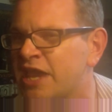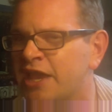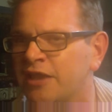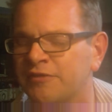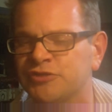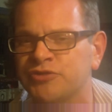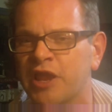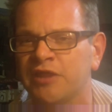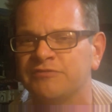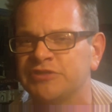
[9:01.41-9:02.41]
dead on the
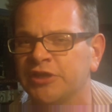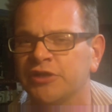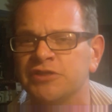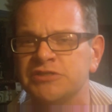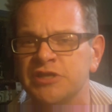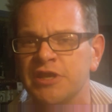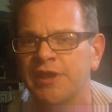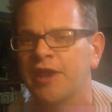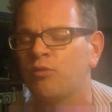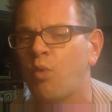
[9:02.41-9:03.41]
Trail of Tears.
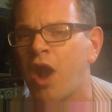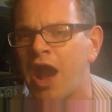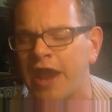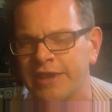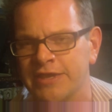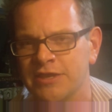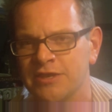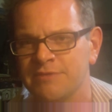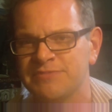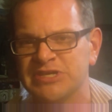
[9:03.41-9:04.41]
And why?
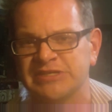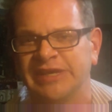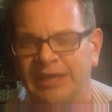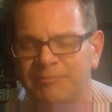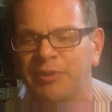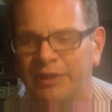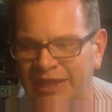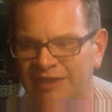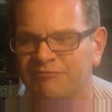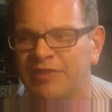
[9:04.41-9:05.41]
Because he
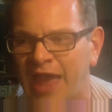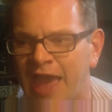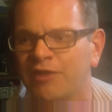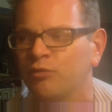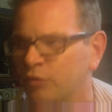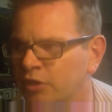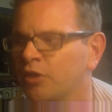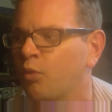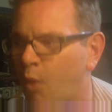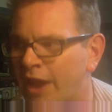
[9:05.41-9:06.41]
believed that
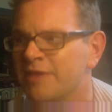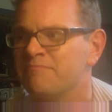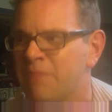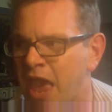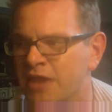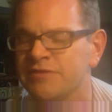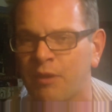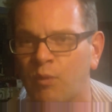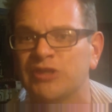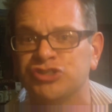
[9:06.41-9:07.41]
white men,
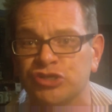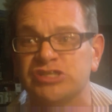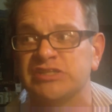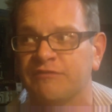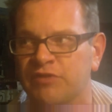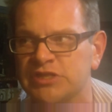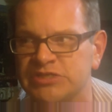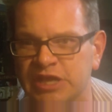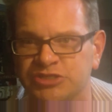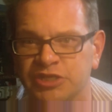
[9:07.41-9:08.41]
that Western
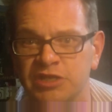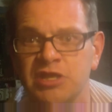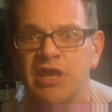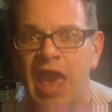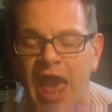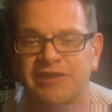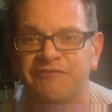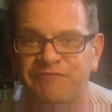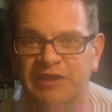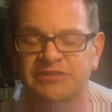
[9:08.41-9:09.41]
civilization had
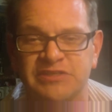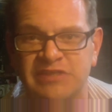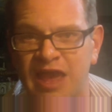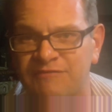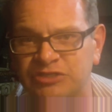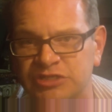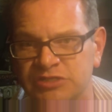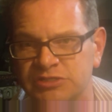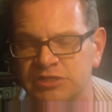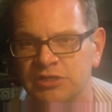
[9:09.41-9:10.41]
to fix the
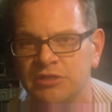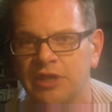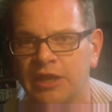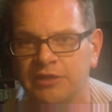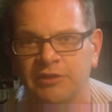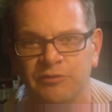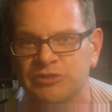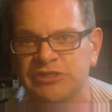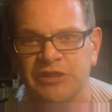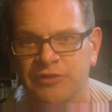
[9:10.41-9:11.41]
savages. And it
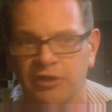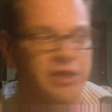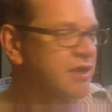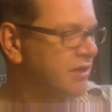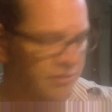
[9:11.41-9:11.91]
was either